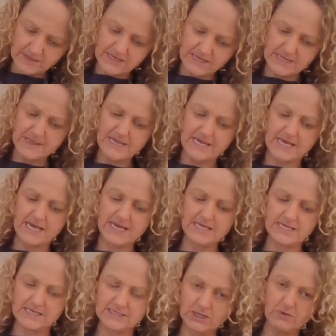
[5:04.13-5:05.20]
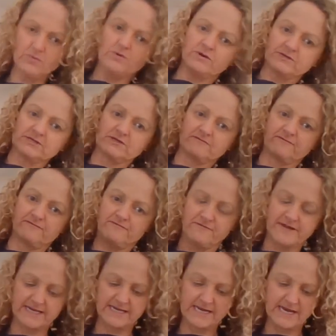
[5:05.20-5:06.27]
it in there. You don't want to sort of
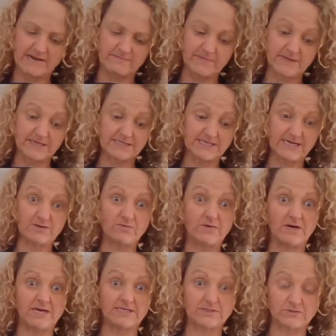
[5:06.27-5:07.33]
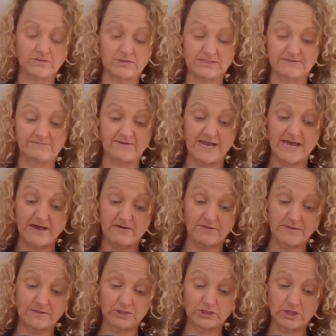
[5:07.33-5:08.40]
flick it up because otherwise all this flour and
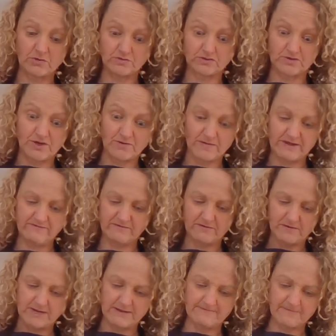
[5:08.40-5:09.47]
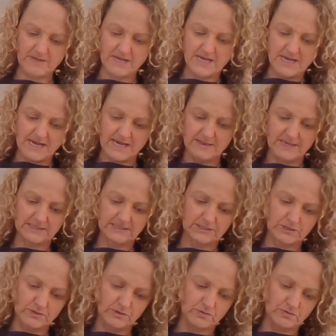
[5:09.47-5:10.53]
the salt go everywhere, and that's
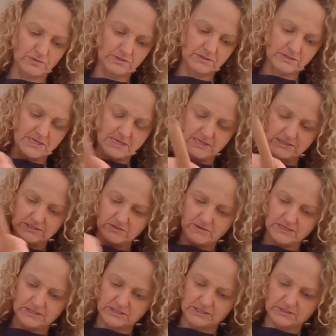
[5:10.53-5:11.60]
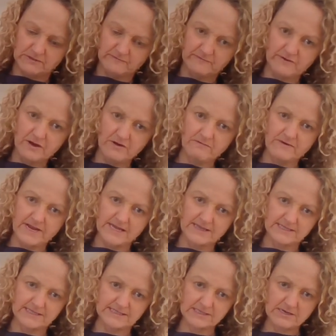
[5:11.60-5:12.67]
no good. So I just sort of go around
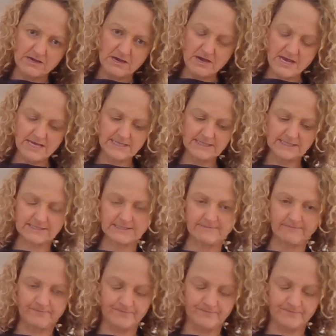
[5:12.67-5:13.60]
the sides.